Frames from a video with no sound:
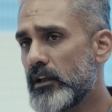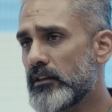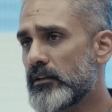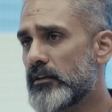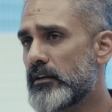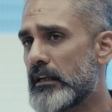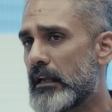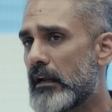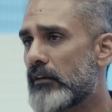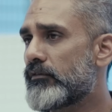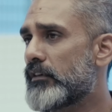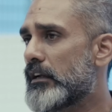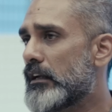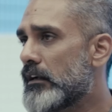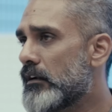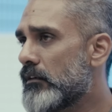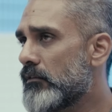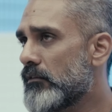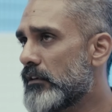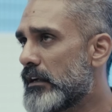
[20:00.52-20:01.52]
the
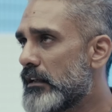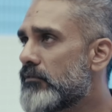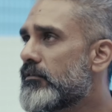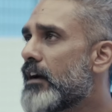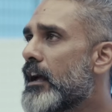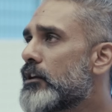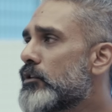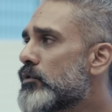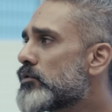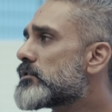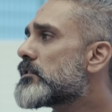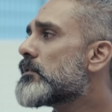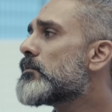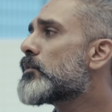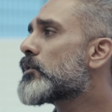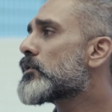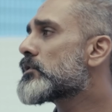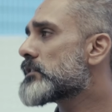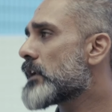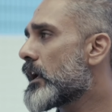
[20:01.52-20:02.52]
TFT devalues the
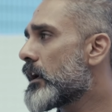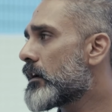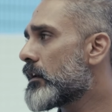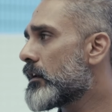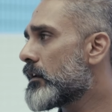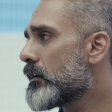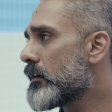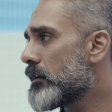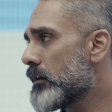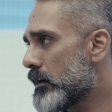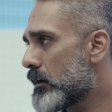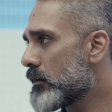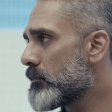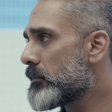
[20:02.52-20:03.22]
motorcycle a little